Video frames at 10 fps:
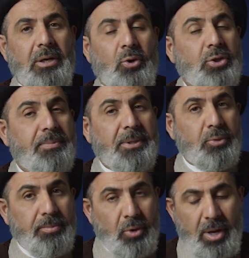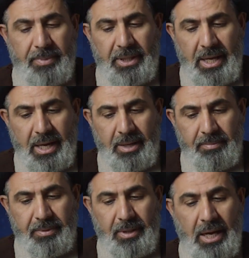Utbah ibn Abi
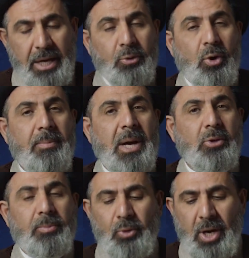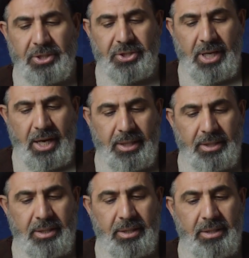Lahab, An-Nu'man ibn
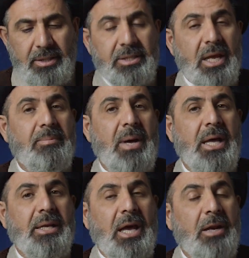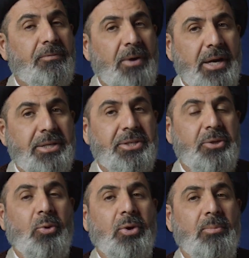Ajlan, Salman
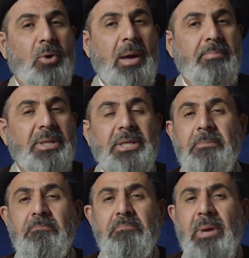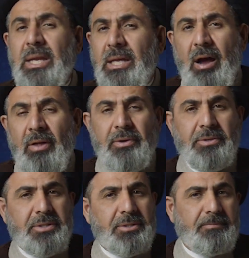al-Farisi or al-Muhammadi, many
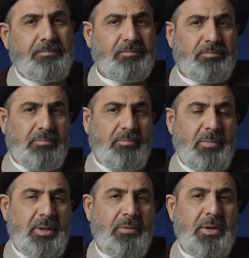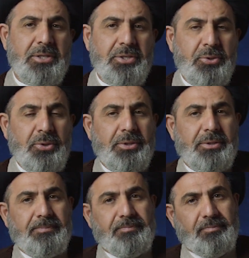others, they
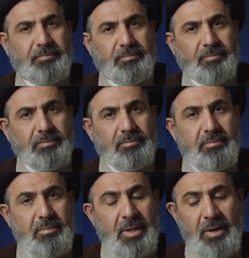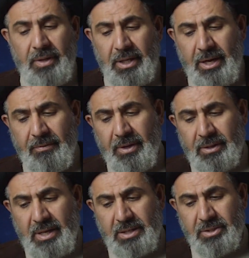stood, they gave their
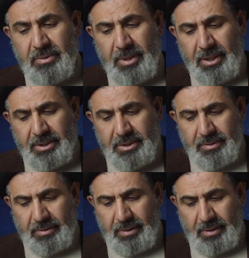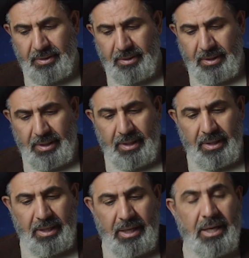testimonies,
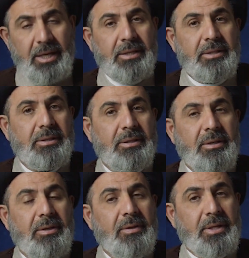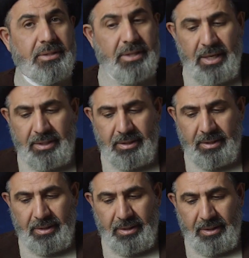and they said
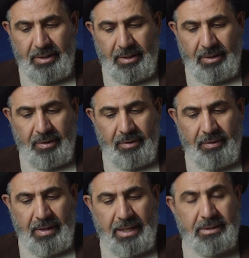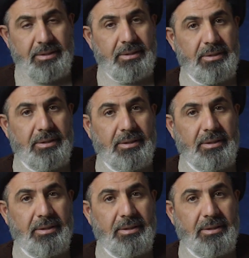that